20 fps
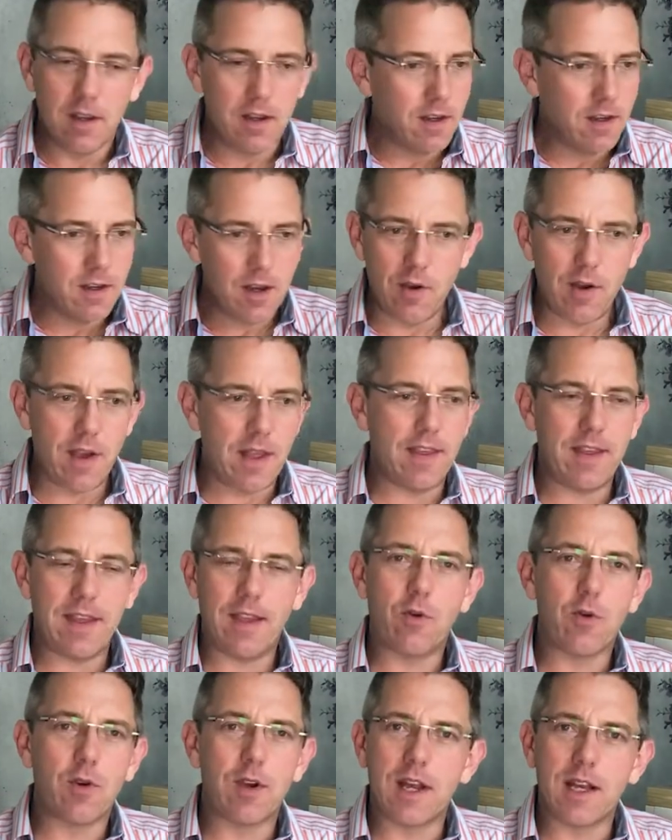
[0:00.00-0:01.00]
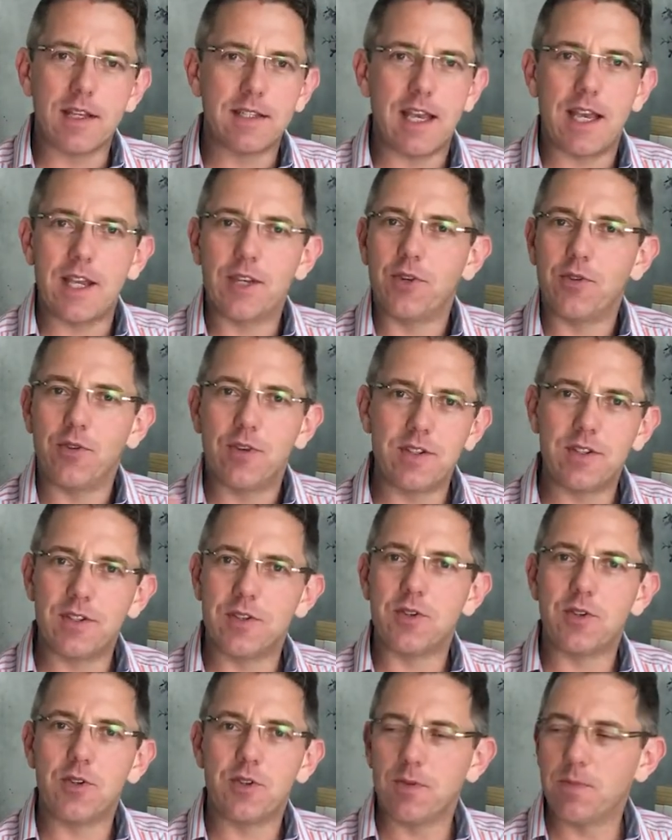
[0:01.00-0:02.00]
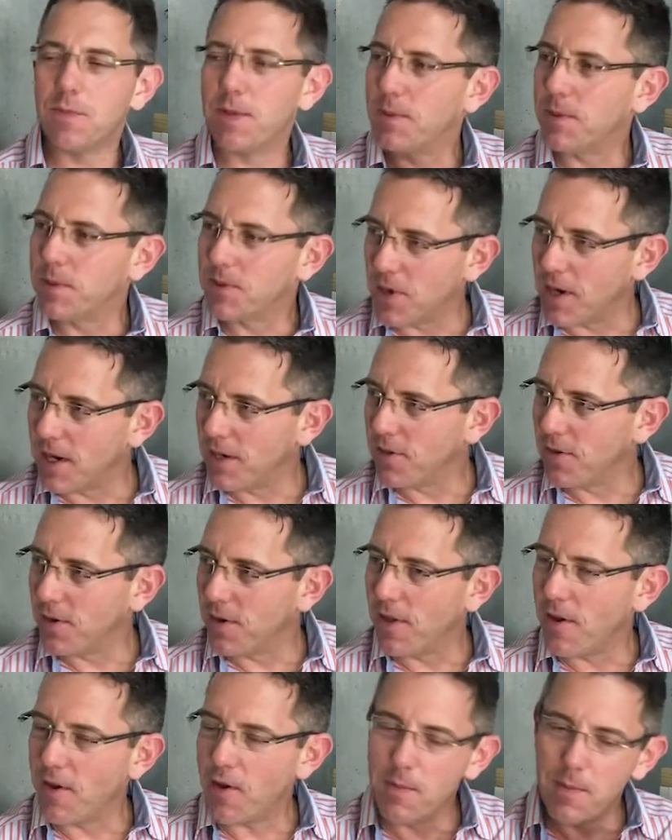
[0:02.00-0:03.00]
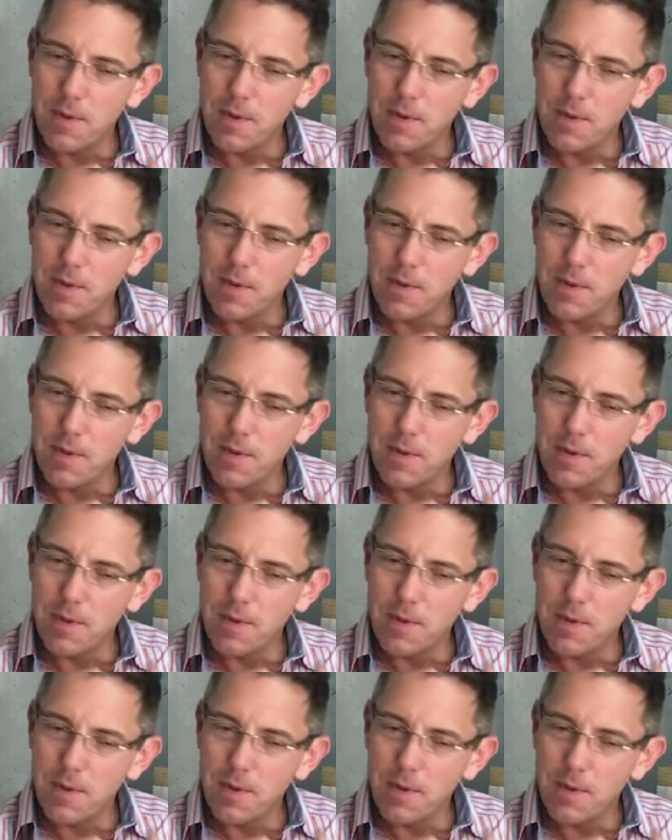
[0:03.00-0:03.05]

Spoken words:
no other organisation or institution, people try and do it on their own, but